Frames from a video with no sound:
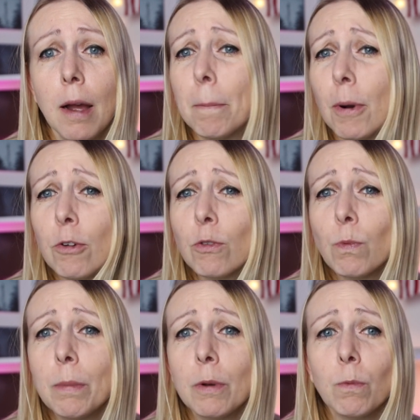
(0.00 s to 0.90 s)
Most
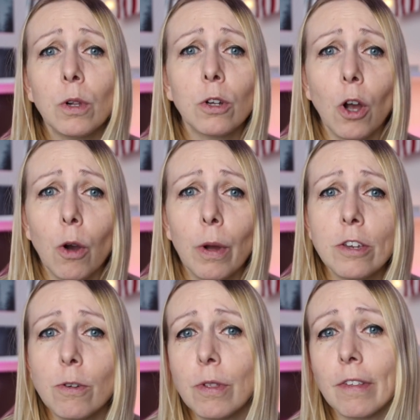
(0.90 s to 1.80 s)
women will go
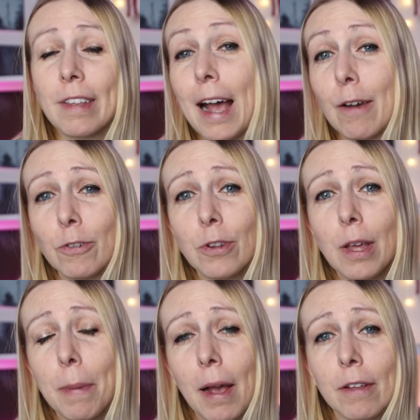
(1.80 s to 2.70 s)
and do this after
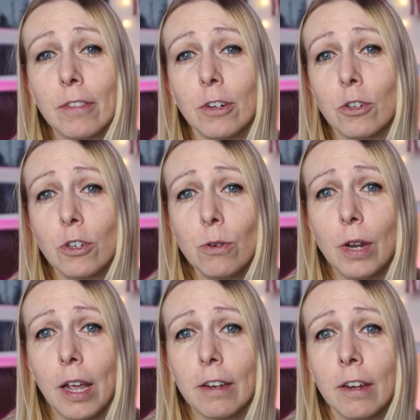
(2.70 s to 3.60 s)
they pass their due
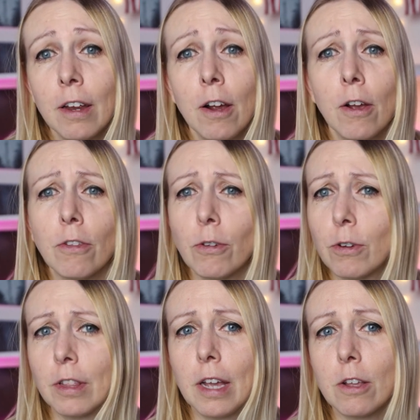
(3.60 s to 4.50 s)
date. So
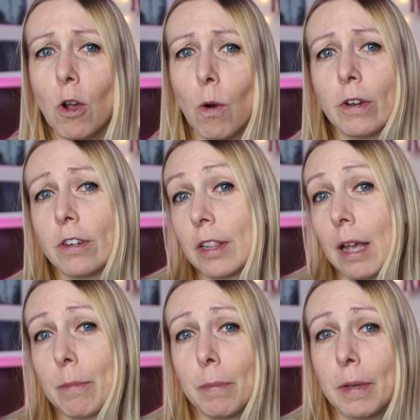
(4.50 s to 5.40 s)
did they go into
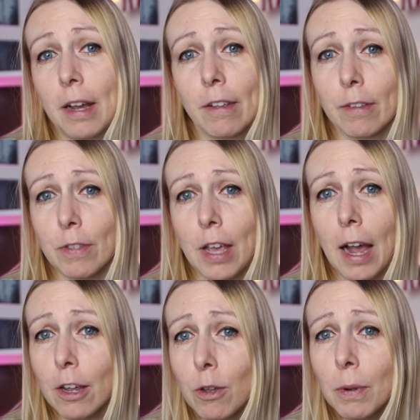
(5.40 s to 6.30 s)
labor because of the
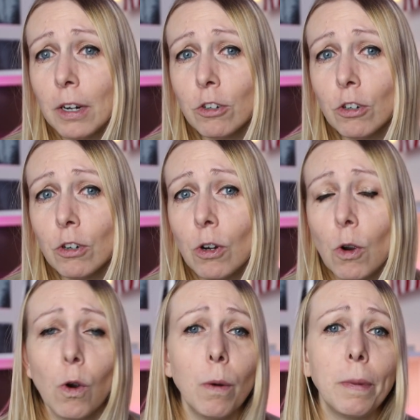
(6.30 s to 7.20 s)
acupuncture
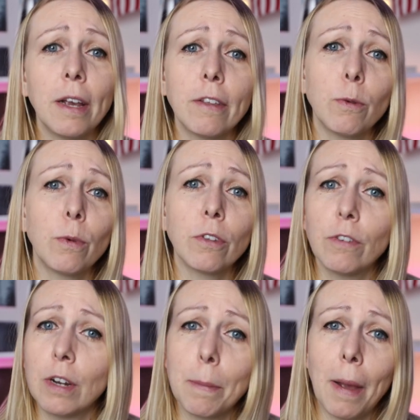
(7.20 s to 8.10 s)
or because it was
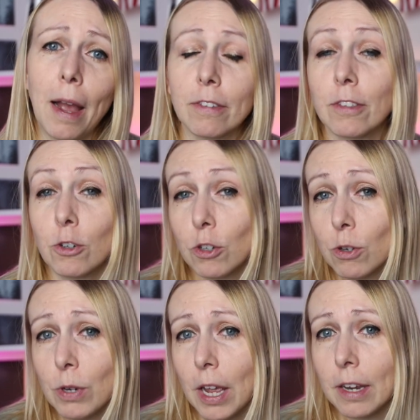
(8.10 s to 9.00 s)
already past their
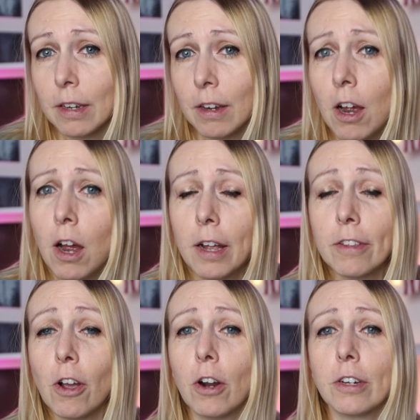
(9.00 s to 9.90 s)
due date?
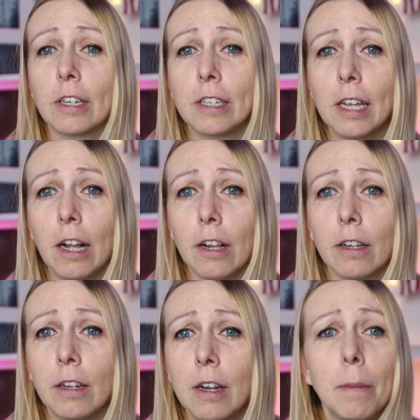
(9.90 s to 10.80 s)
It's hard to
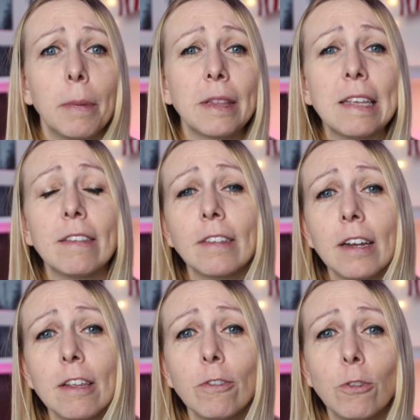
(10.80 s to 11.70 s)
tell, but these
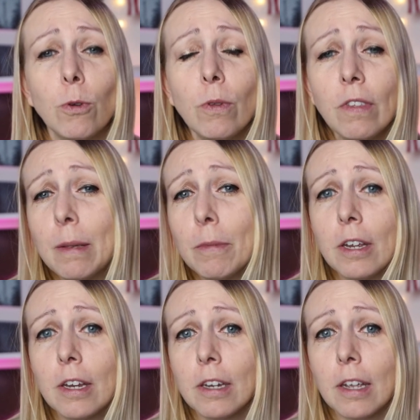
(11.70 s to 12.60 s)
studies do seem
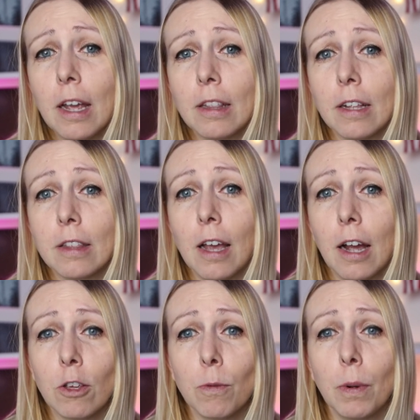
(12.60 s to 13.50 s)
to indicate that the
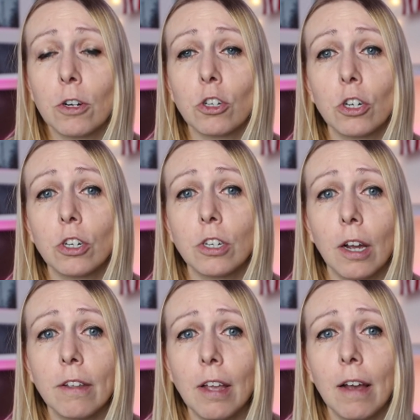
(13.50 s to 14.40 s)
acupuncture
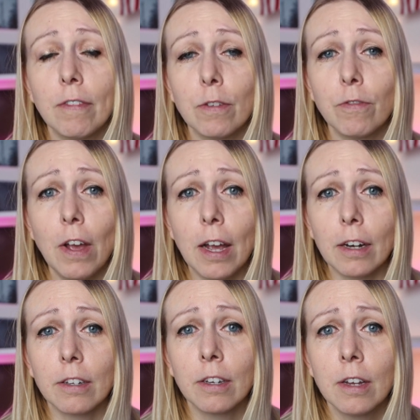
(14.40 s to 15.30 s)
does have an
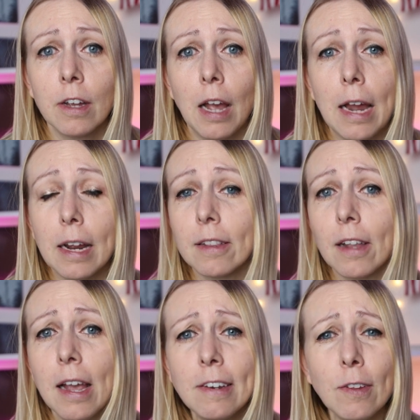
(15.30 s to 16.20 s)
effect. And I'd
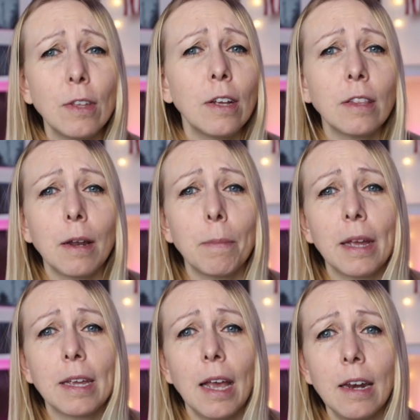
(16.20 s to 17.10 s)
like to think that
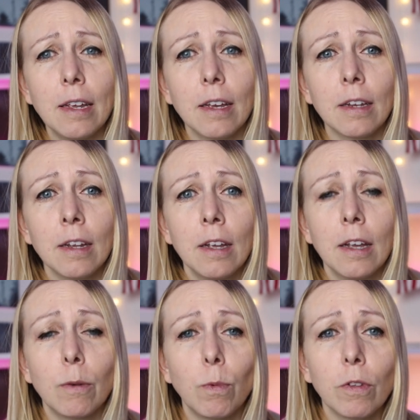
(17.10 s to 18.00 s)
by getting it,
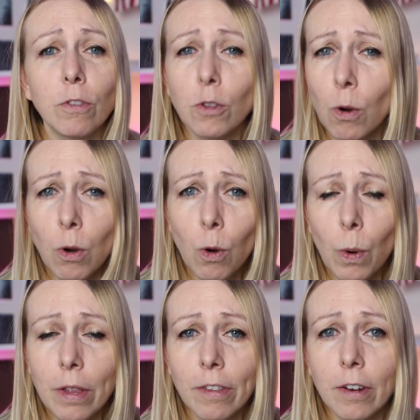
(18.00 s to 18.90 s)
it was no
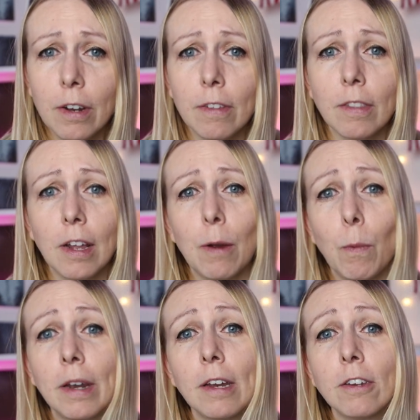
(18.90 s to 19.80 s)
coincidence that I
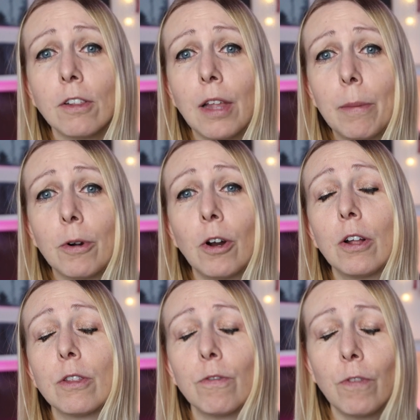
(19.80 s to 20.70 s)
went into labor
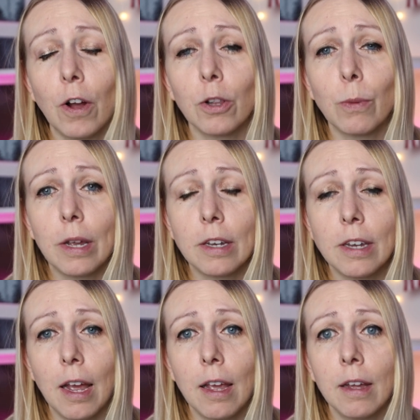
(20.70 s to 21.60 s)
on the following
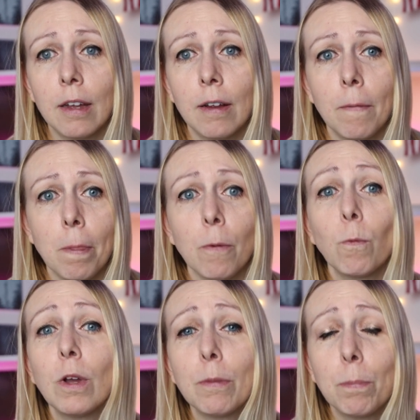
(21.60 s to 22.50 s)
day,
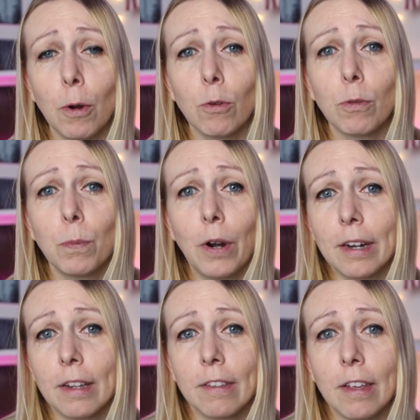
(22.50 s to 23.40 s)
with both
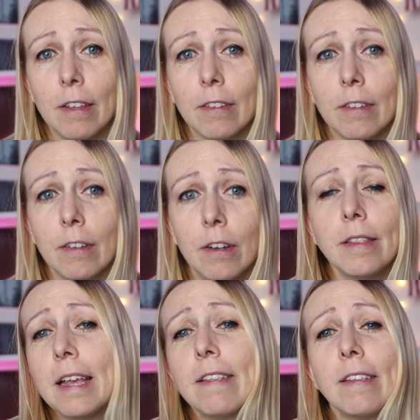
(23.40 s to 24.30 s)
pregnancies.
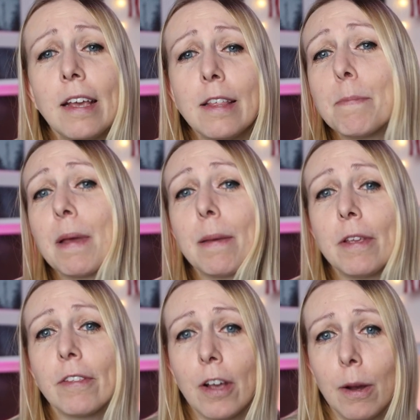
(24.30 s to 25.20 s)
They say that
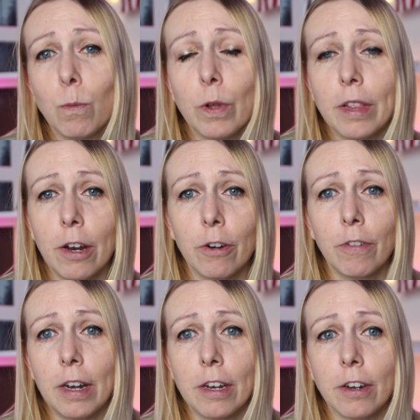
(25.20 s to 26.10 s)
babies come when they are
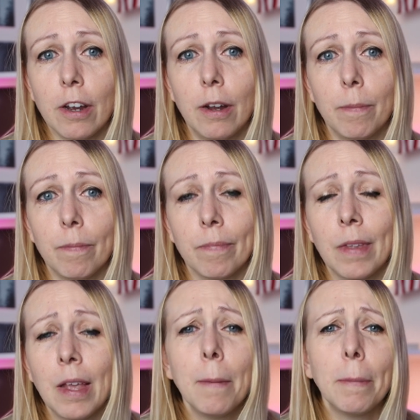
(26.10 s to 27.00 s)
ready to come,
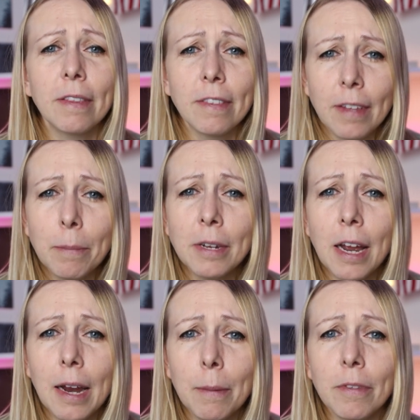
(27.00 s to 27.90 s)
but
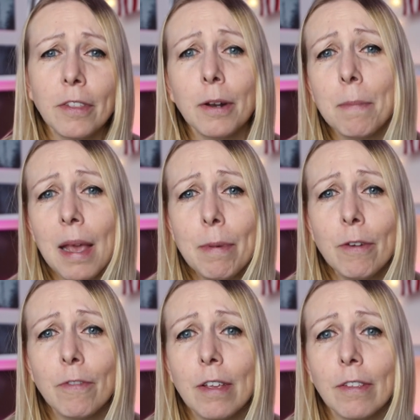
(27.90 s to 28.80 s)
sometimes there may be
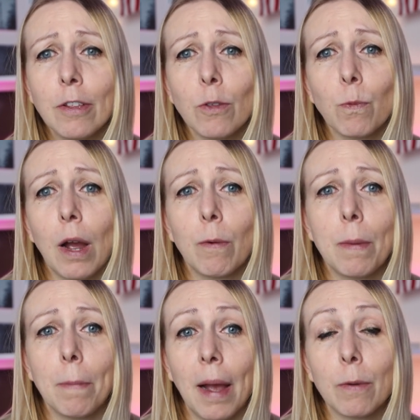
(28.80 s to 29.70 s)
reasons why
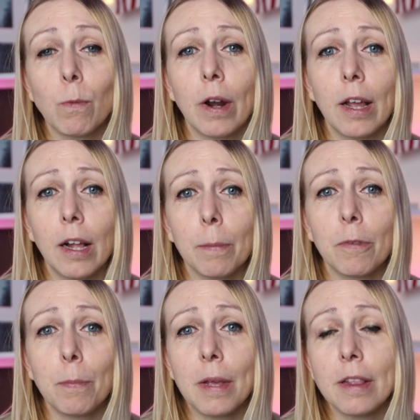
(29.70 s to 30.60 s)
we might want to help
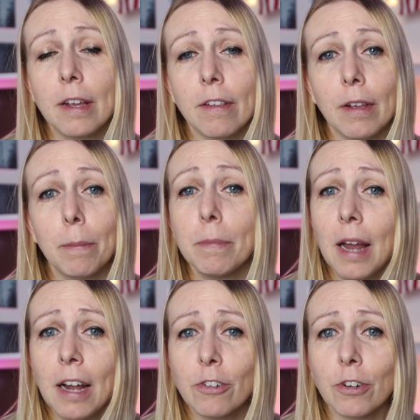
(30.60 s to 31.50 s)
speed things up
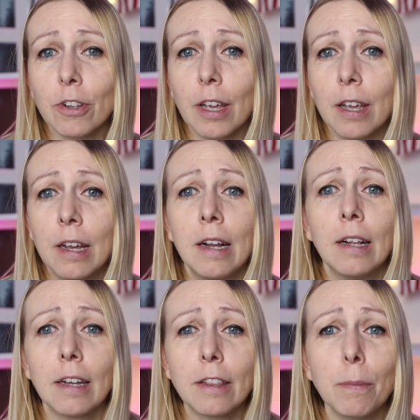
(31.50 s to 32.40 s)
naturally,
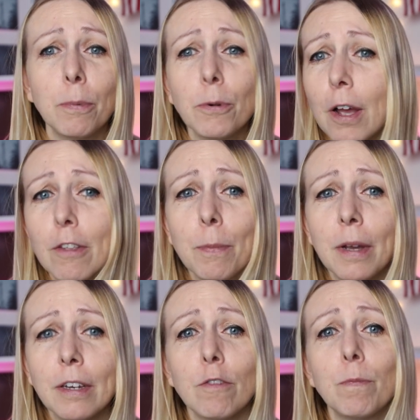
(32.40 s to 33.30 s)
like the
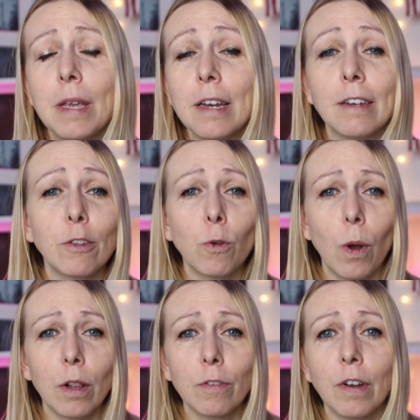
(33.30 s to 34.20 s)
prospect of being
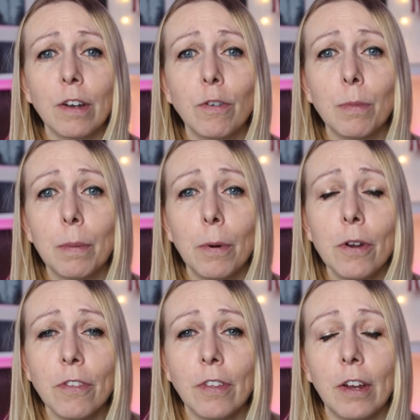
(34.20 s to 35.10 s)
disqualified from a
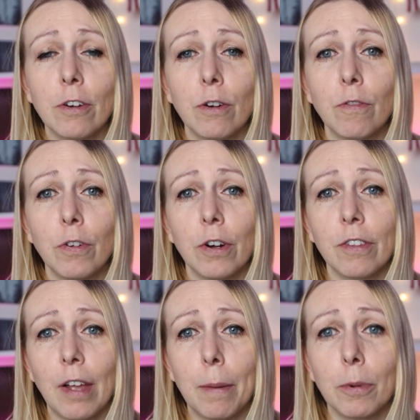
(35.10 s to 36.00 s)
birth center, for
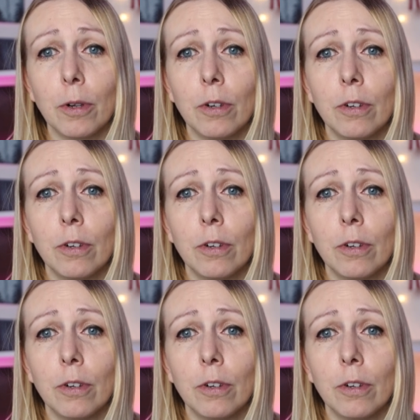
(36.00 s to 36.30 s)
example.